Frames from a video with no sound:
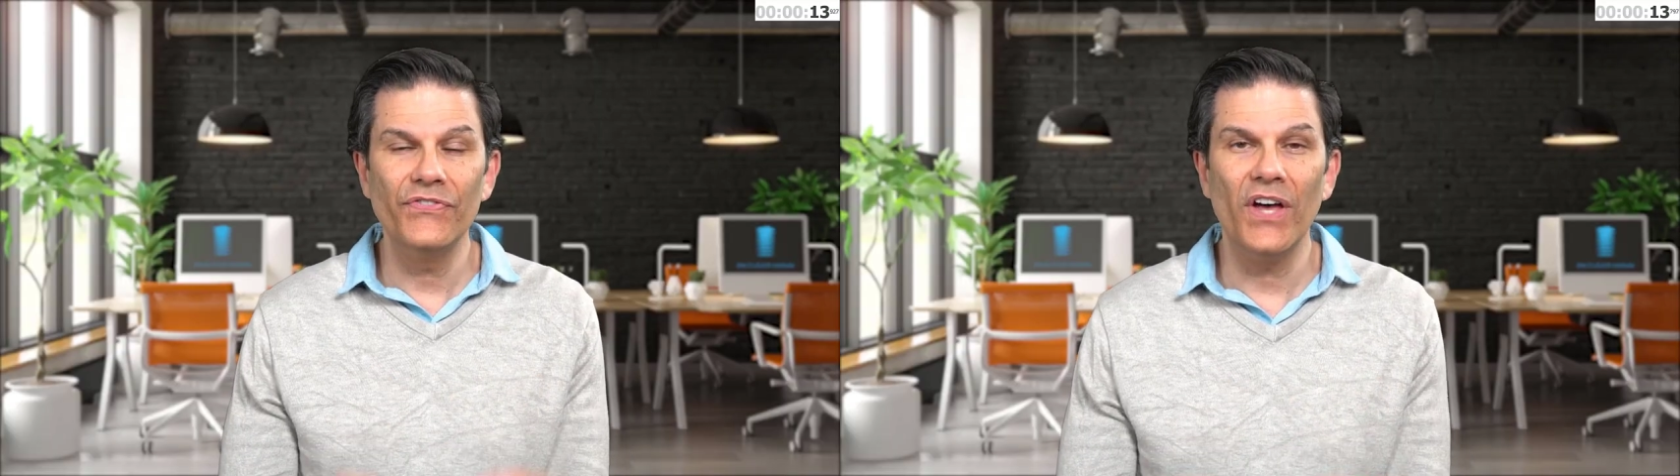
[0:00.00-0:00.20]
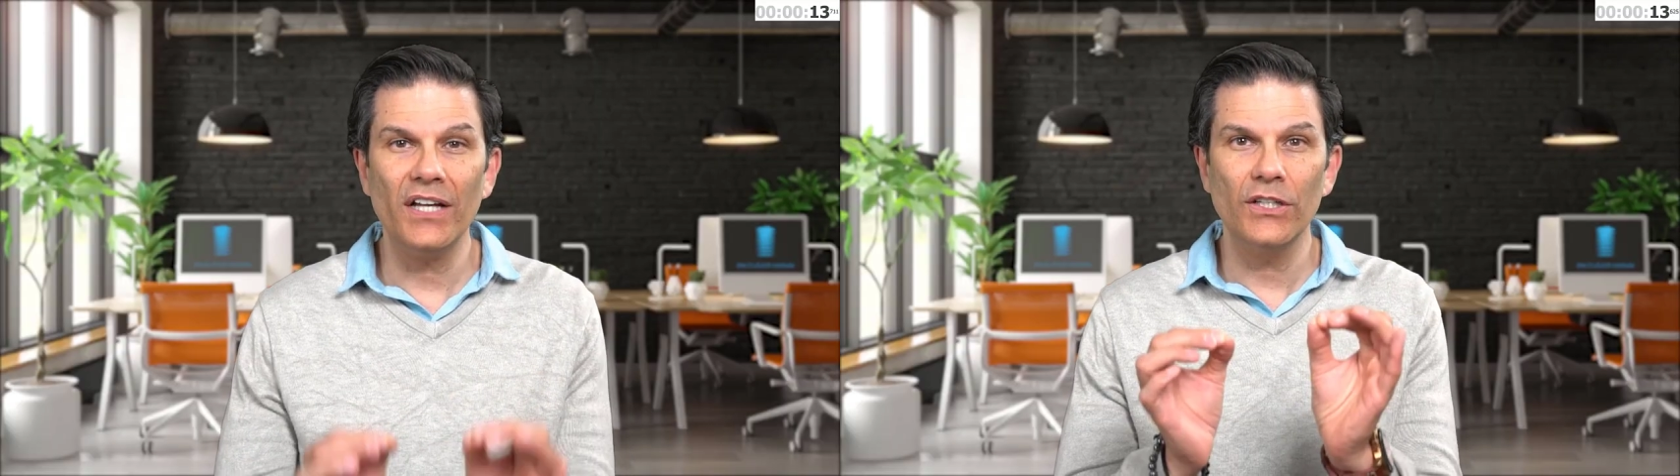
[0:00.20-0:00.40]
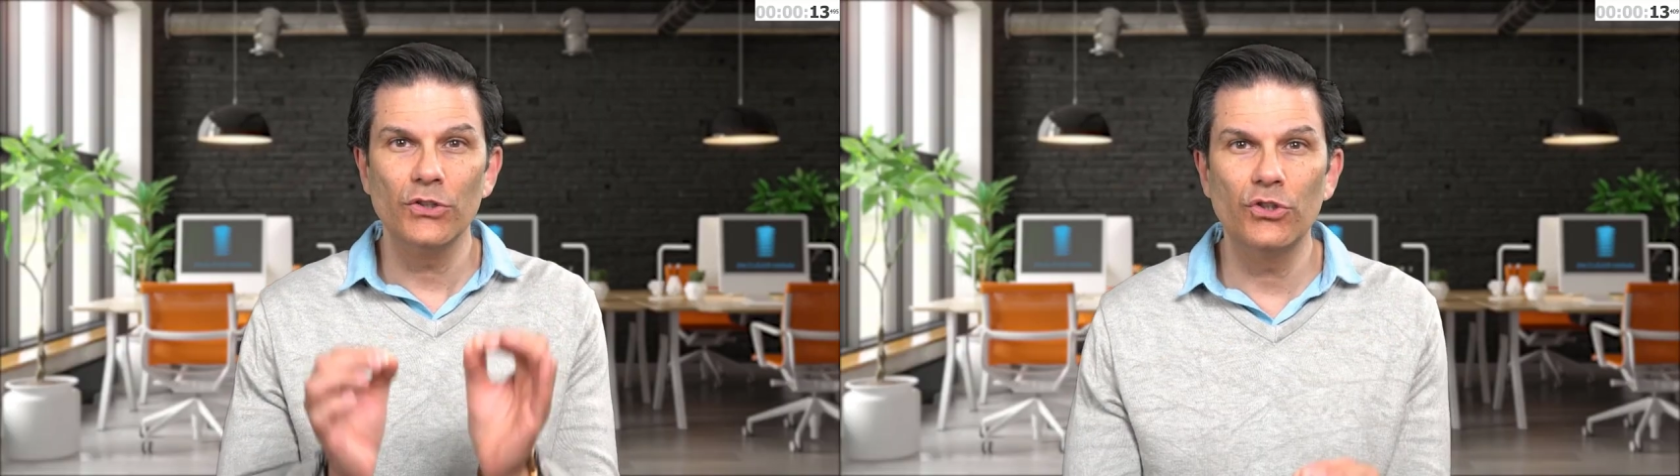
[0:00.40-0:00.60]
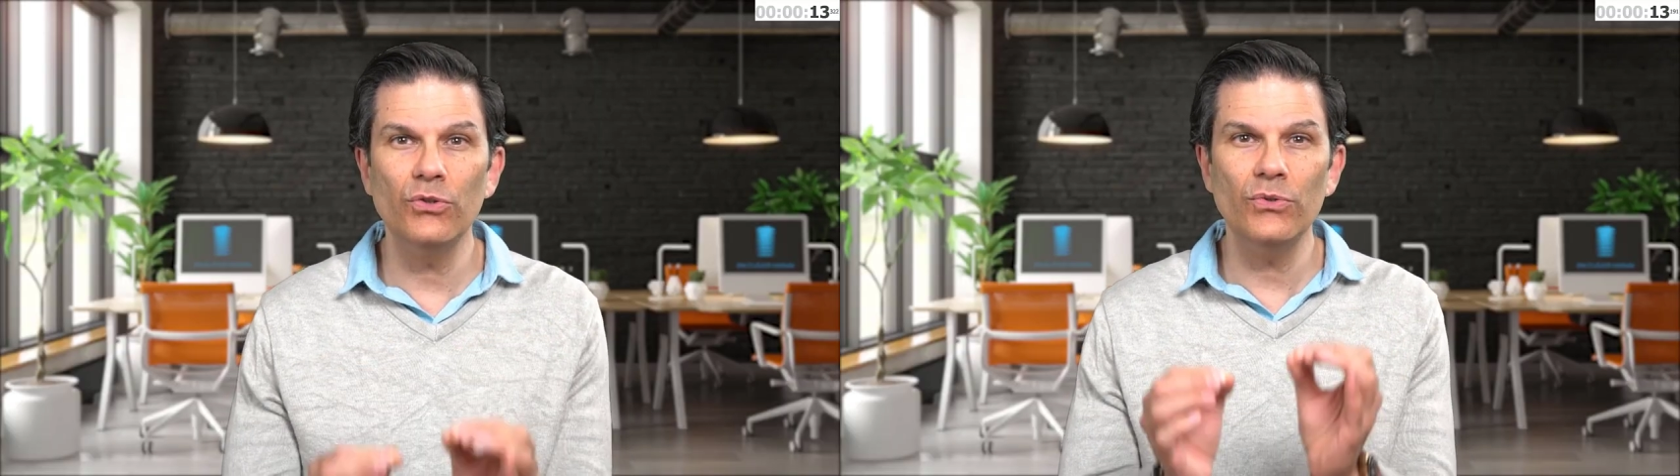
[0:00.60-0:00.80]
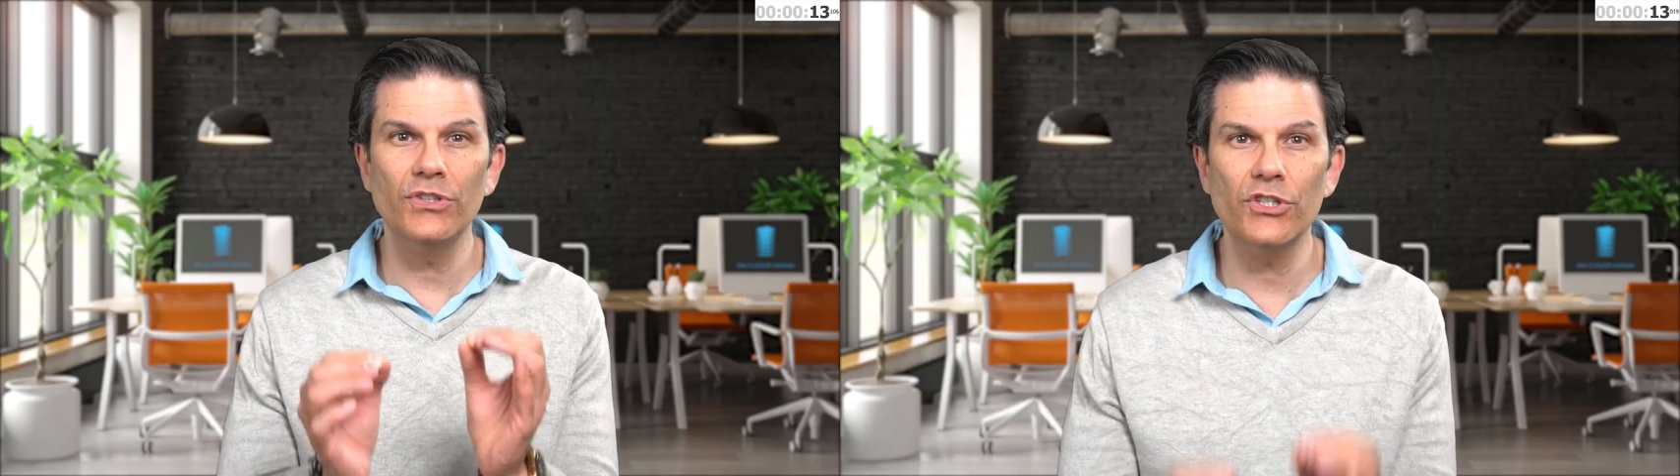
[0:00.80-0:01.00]
not
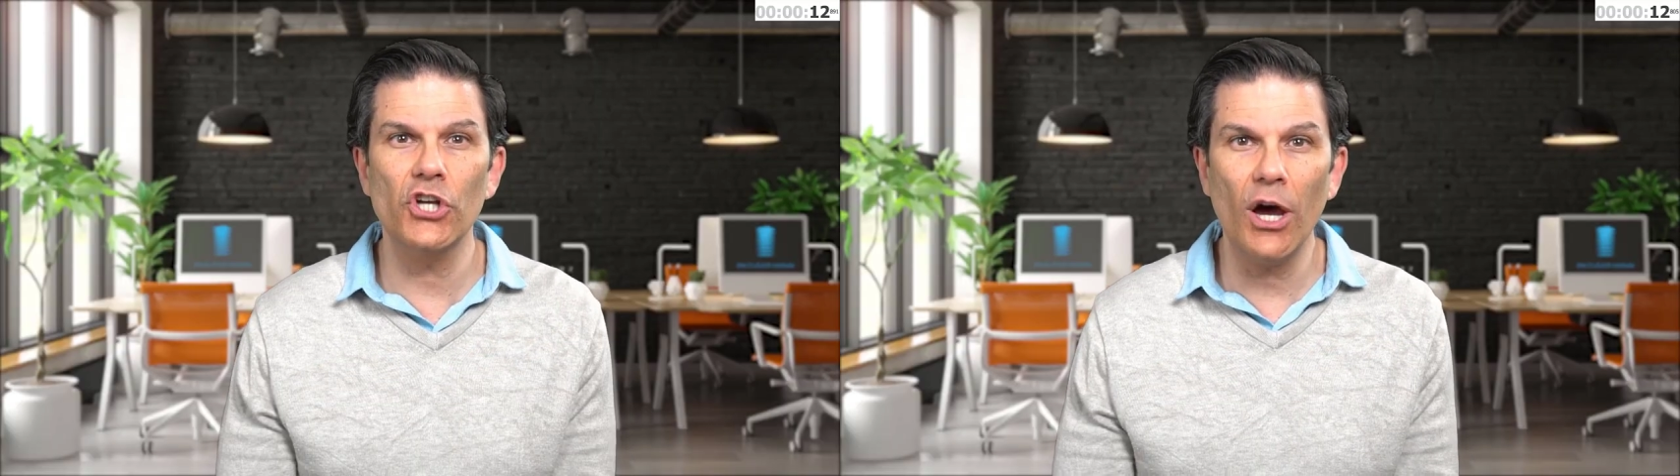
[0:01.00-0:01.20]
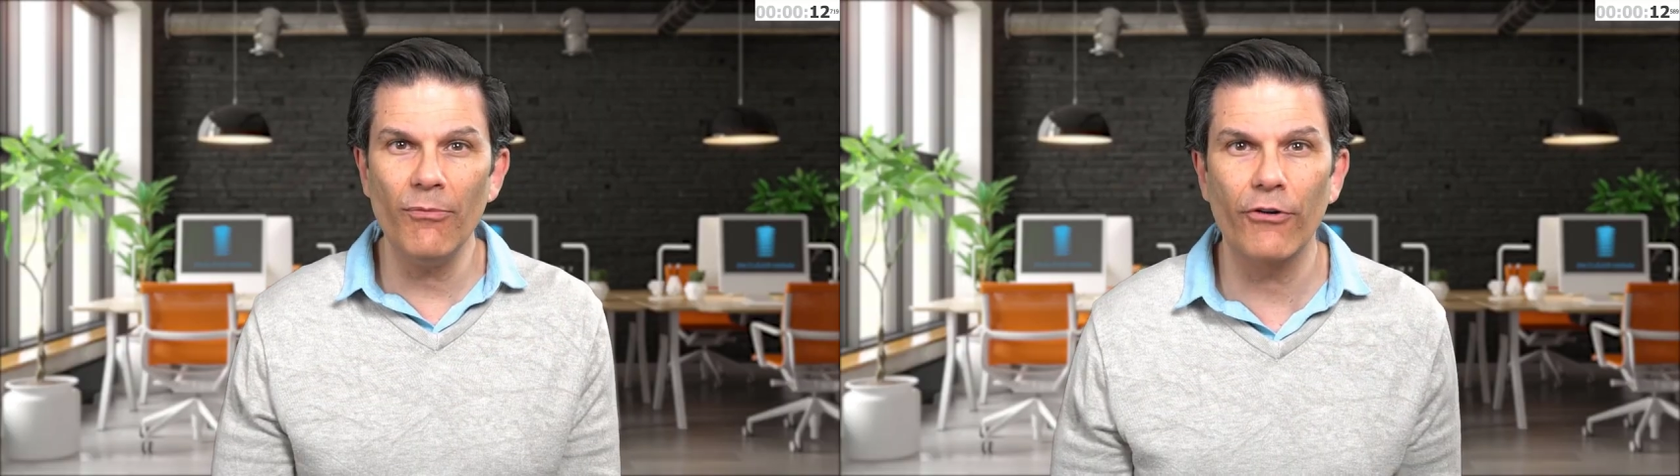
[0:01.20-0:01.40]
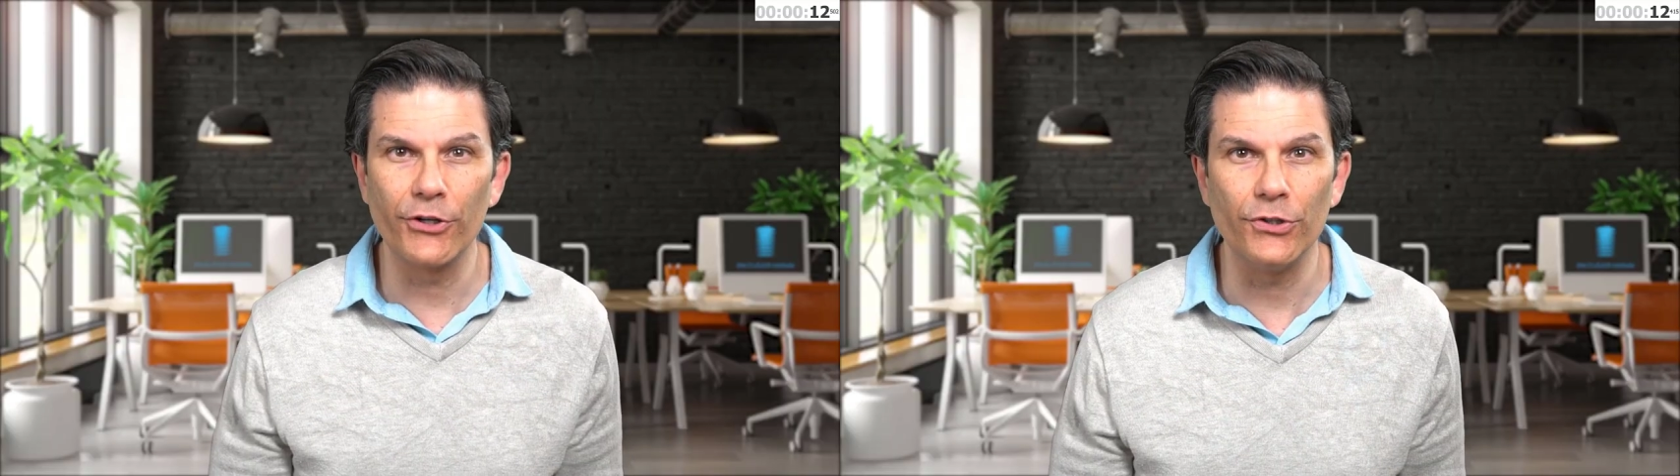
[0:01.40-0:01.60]
do the job for